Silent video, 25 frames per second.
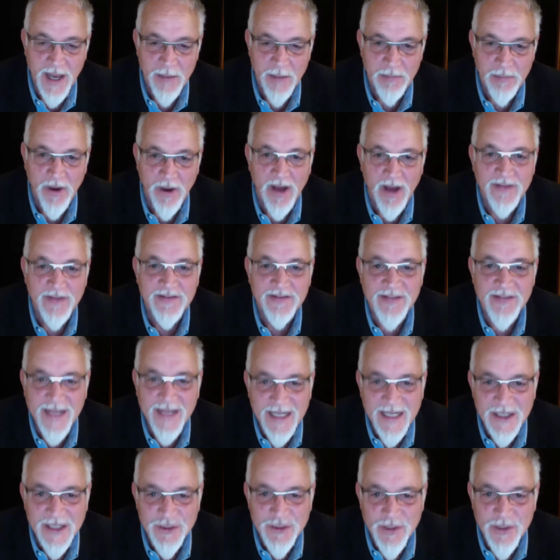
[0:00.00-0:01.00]
by
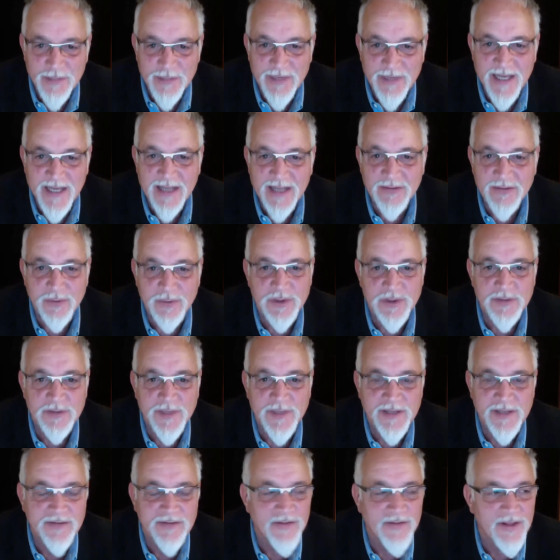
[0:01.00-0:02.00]
secondary means, which
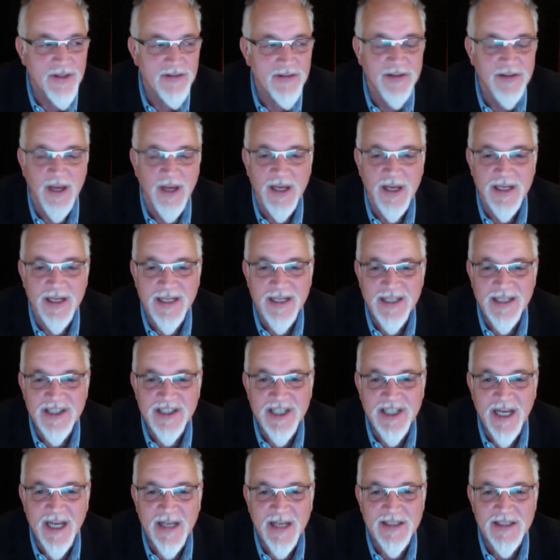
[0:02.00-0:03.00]
means things like
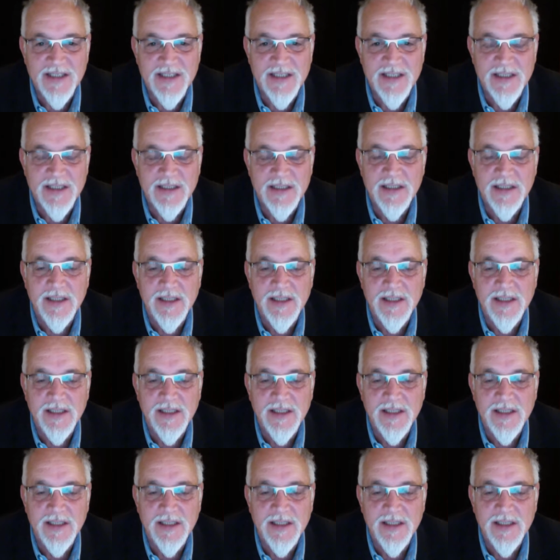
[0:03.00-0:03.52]
initiation,